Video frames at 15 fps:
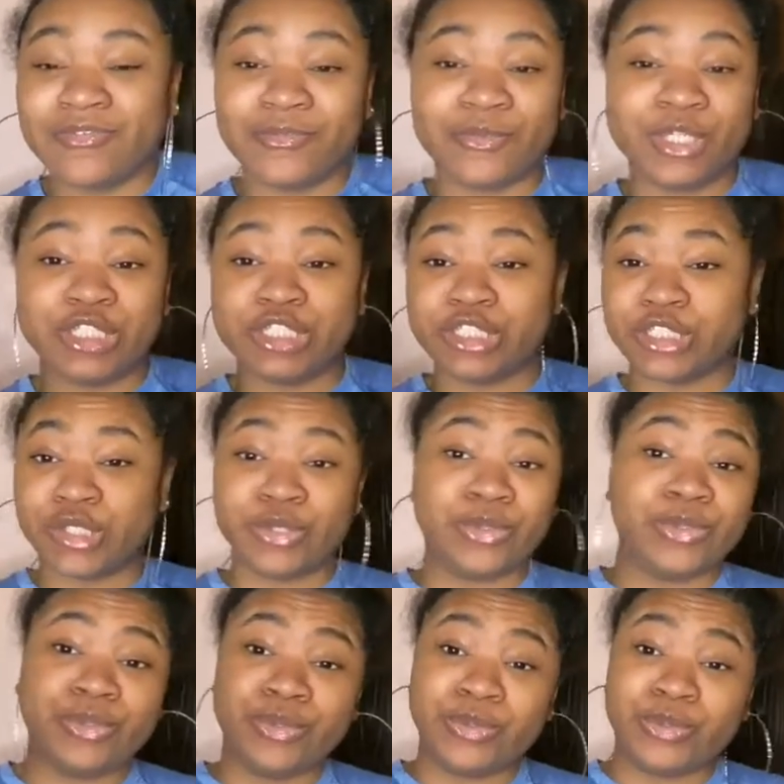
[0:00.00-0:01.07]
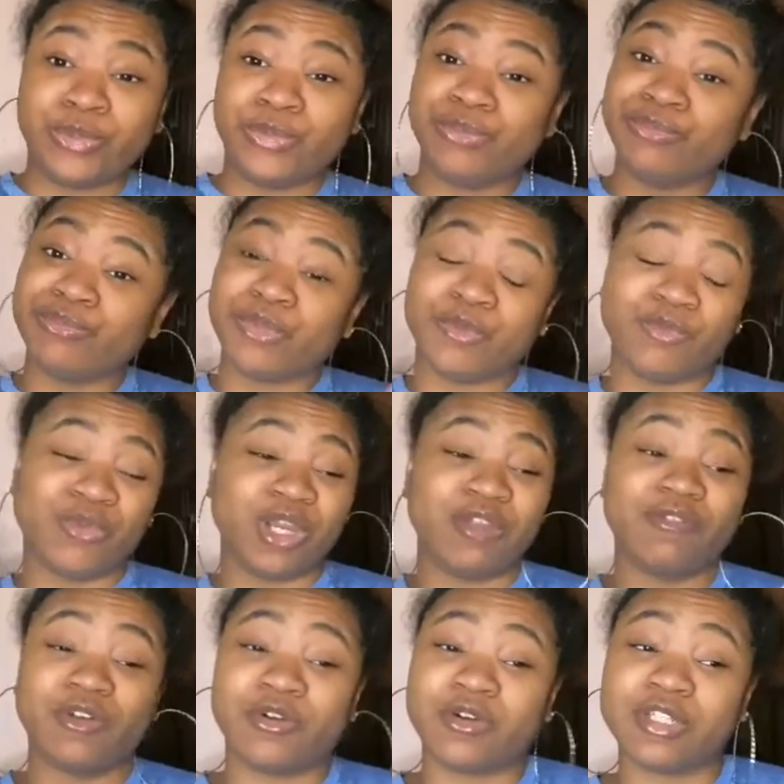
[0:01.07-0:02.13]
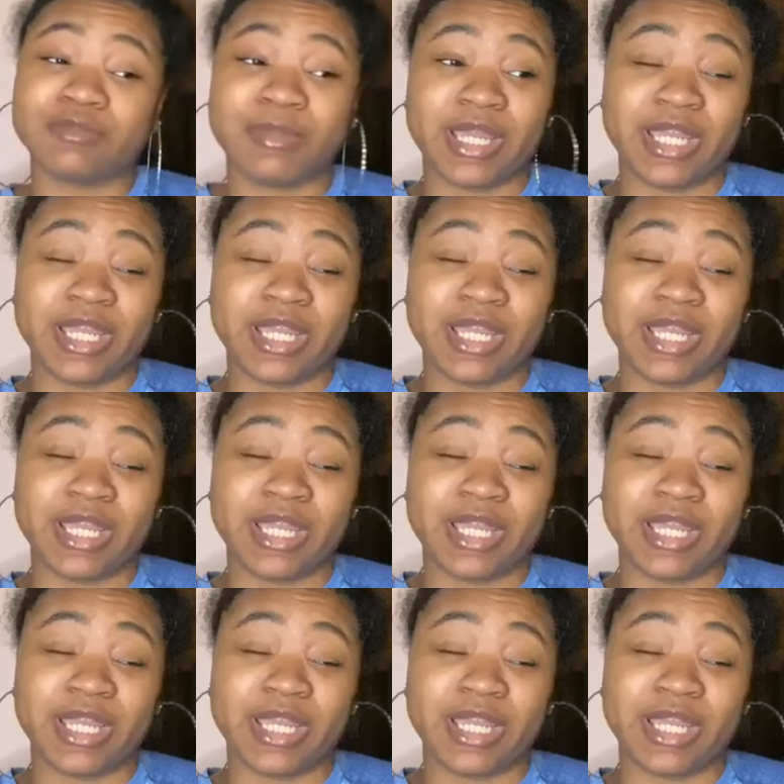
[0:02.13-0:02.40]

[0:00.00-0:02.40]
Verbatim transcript: which is cool whatever grows my